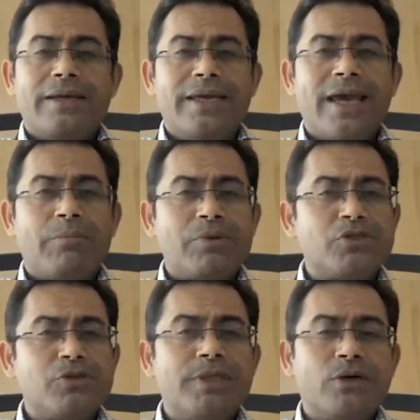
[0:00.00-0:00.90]
He
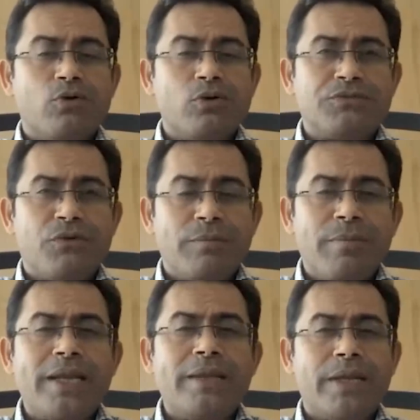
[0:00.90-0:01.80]
happens to be the coach for
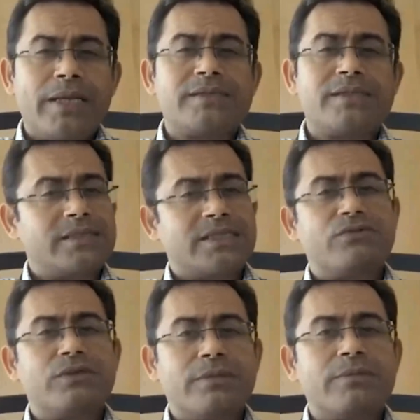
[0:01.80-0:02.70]
many, many
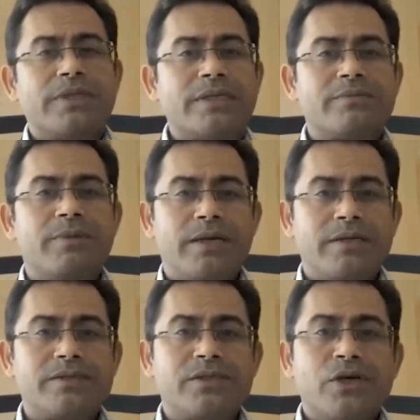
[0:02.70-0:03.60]
successful table tennis
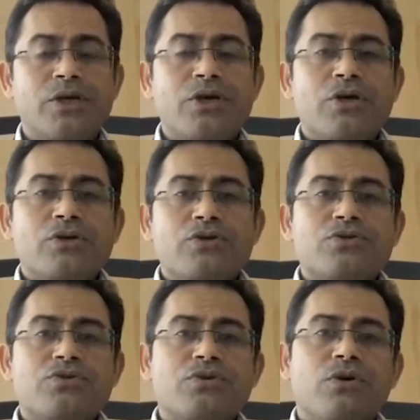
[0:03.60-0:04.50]
players.
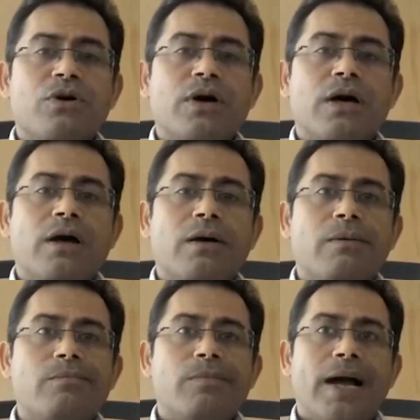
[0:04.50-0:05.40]
So
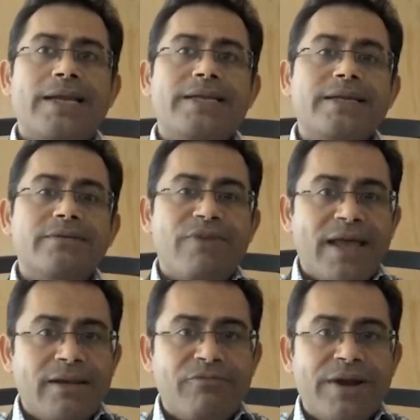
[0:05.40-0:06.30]
I did
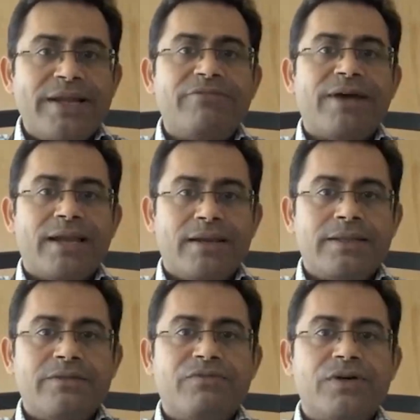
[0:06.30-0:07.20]
well, very well
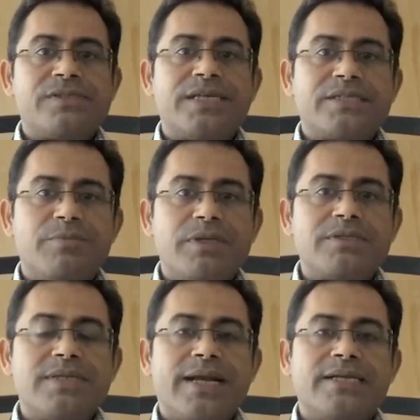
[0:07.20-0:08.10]
in the first 6
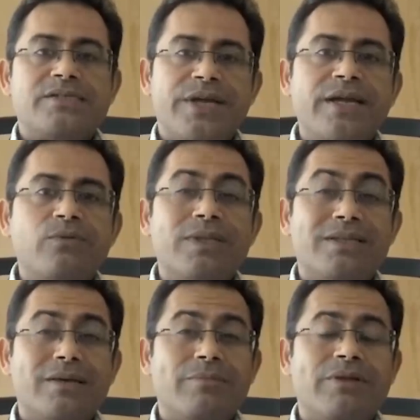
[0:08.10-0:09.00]
months that I trained
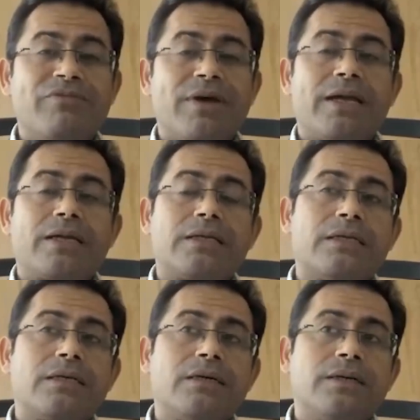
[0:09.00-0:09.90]
with him. In fact,
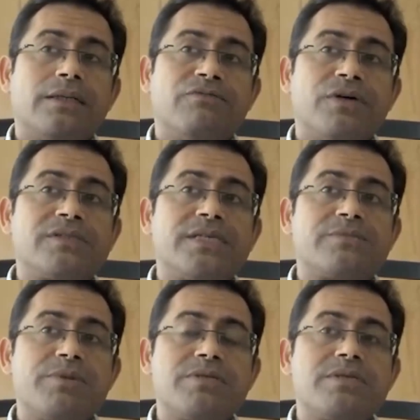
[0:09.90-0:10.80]
in the first
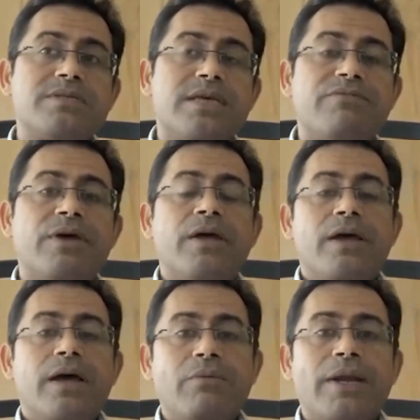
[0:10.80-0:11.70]
6 months itself,
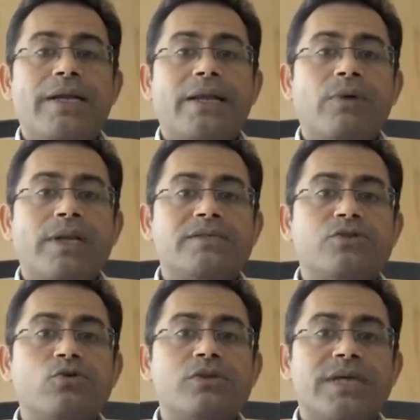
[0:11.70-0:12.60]
I went and won a
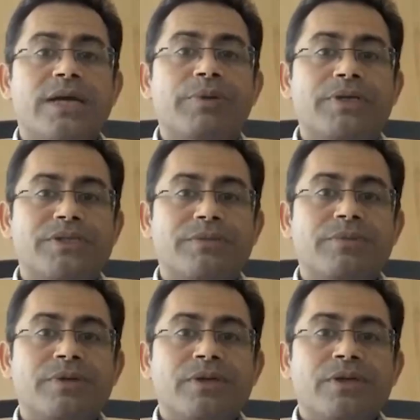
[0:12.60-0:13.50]
school
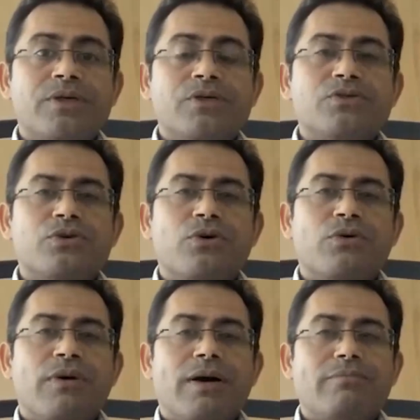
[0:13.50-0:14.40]
championship.
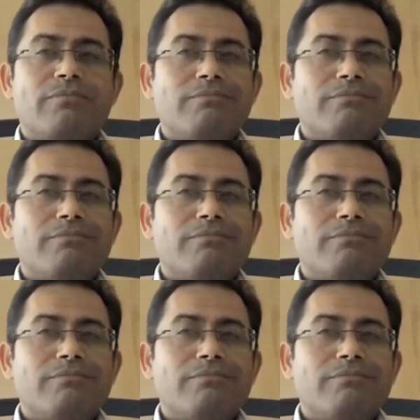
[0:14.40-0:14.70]
So